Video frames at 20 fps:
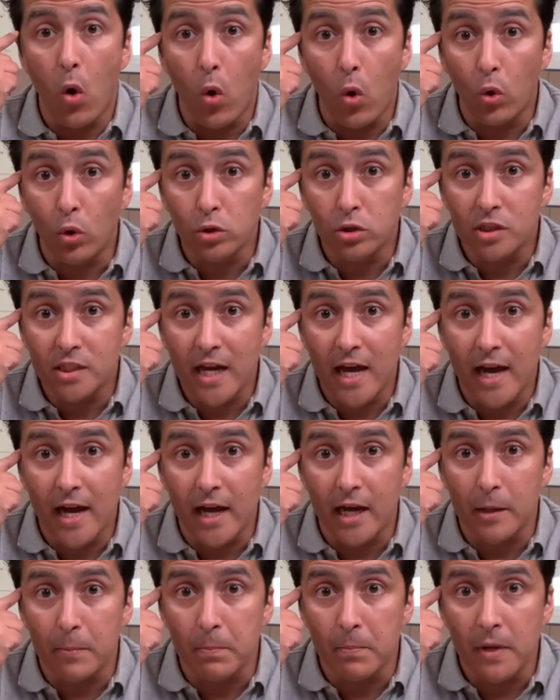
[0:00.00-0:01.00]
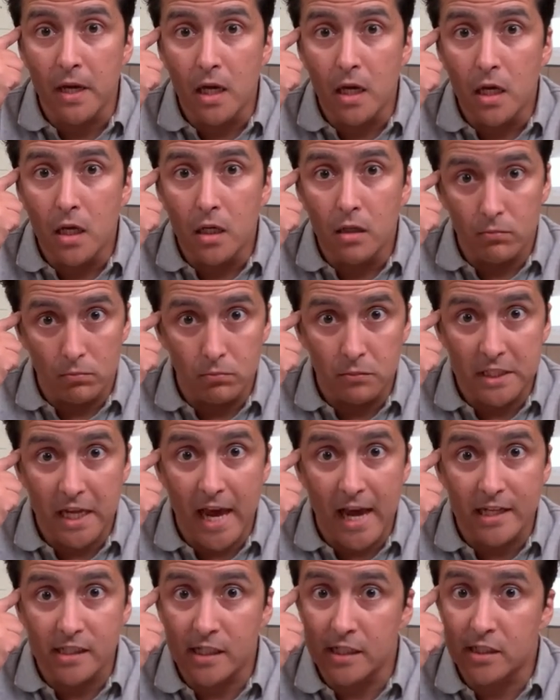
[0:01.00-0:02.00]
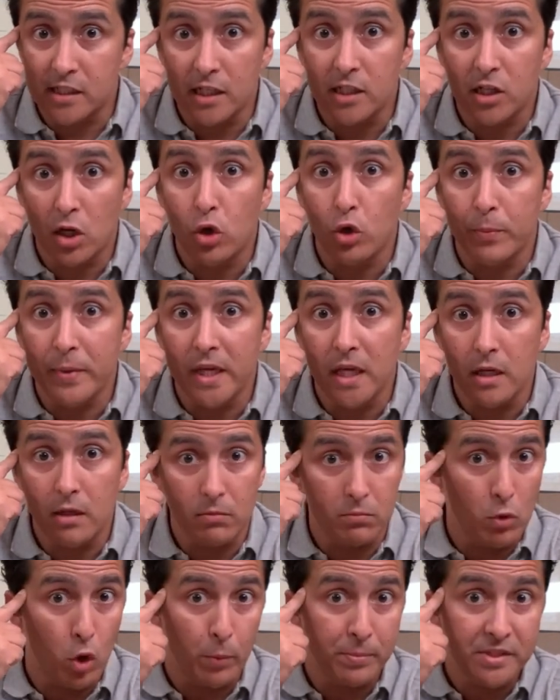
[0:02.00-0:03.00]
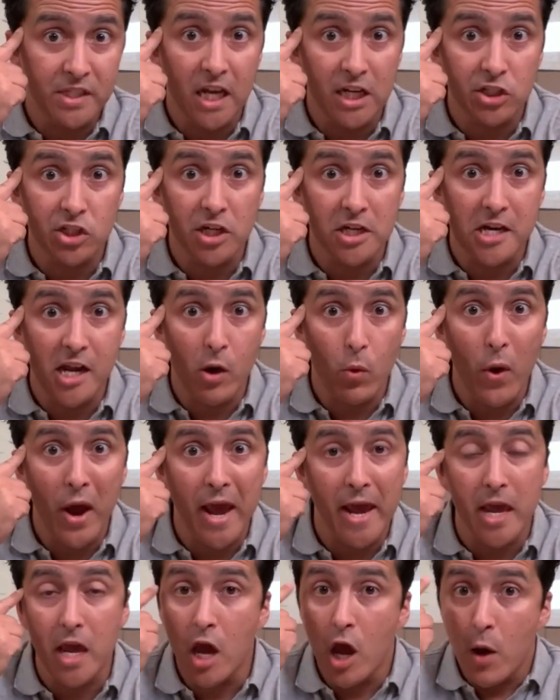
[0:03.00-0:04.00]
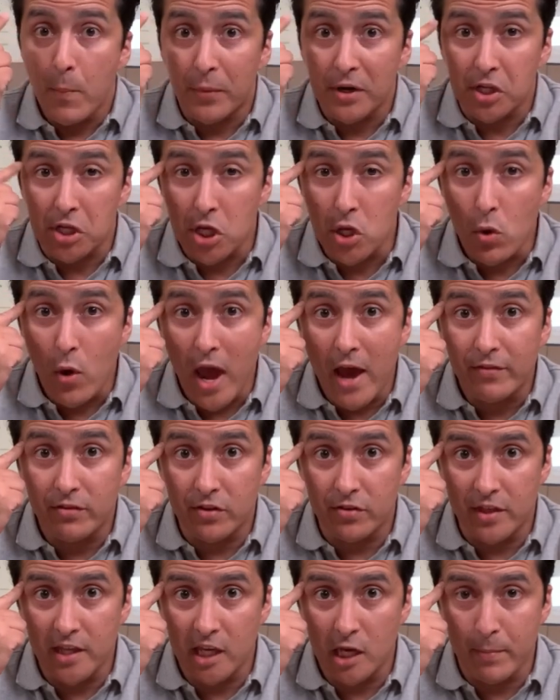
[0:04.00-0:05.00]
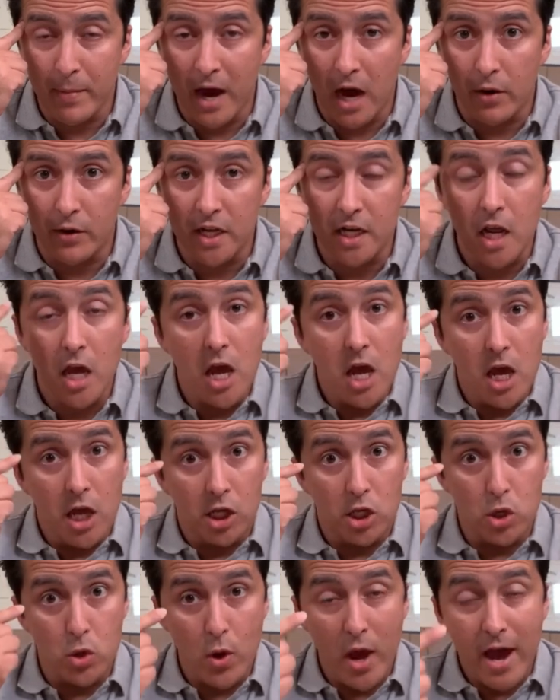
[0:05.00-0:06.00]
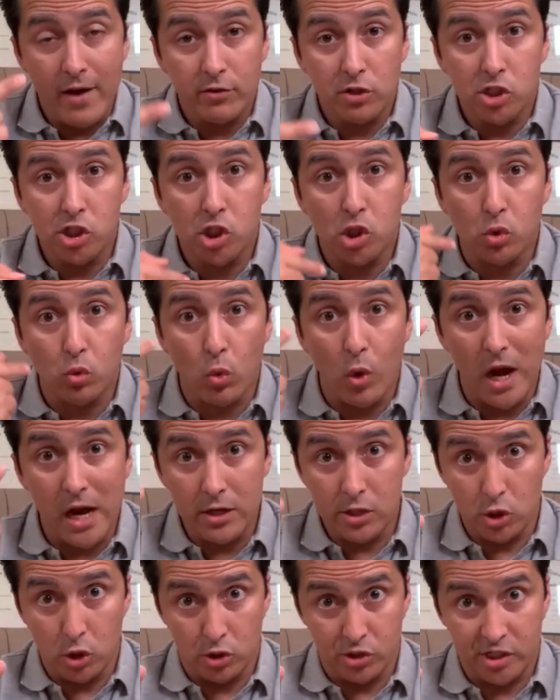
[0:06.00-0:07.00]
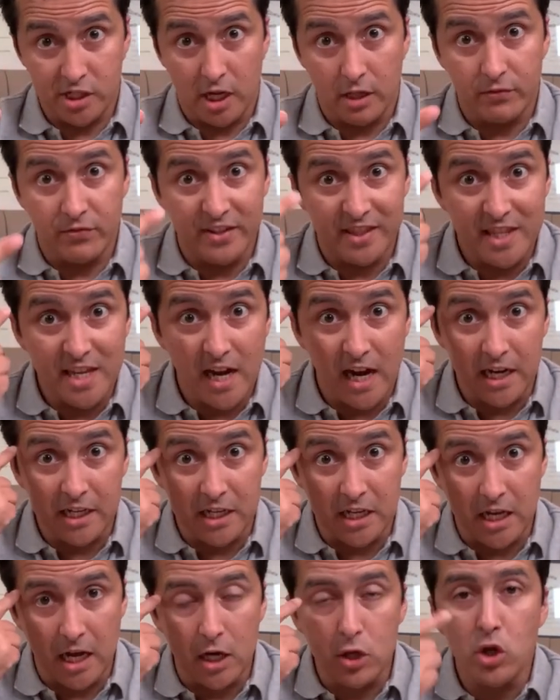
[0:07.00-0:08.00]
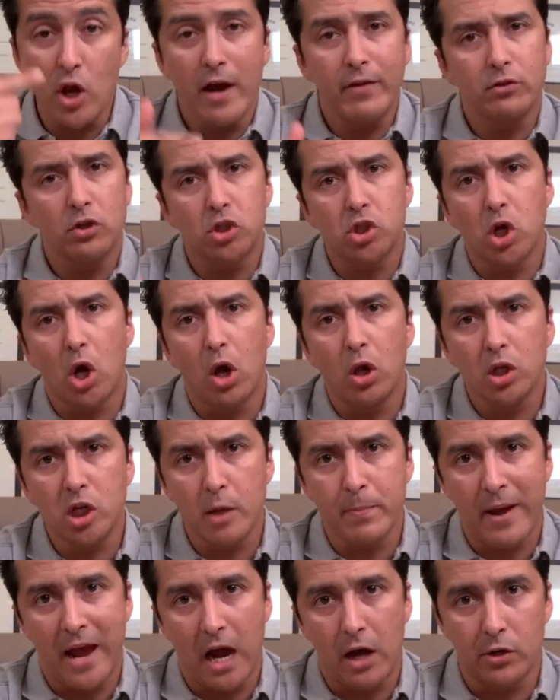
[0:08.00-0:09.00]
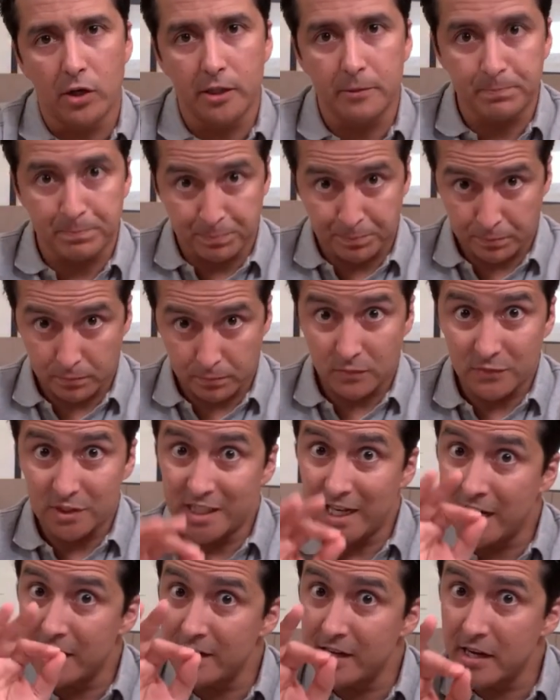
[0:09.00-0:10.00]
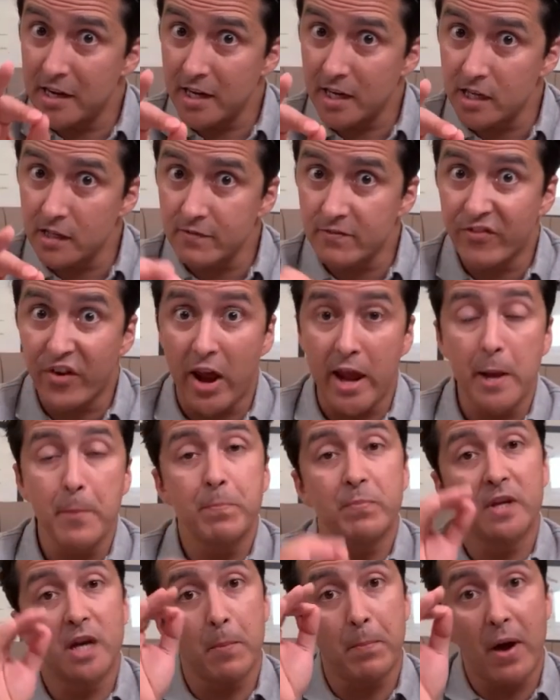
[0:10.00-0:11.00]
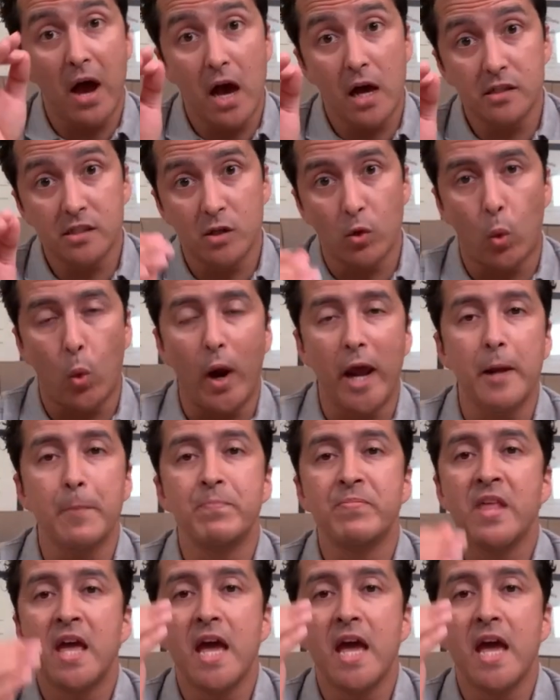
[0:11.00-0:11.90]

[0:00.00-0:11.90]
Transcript: all the time. Yes, it, it could be obsession in a way, but you have to think about it. You have to surround yourself with the idea. You have to talk about it, not in a negative way, in a positive way.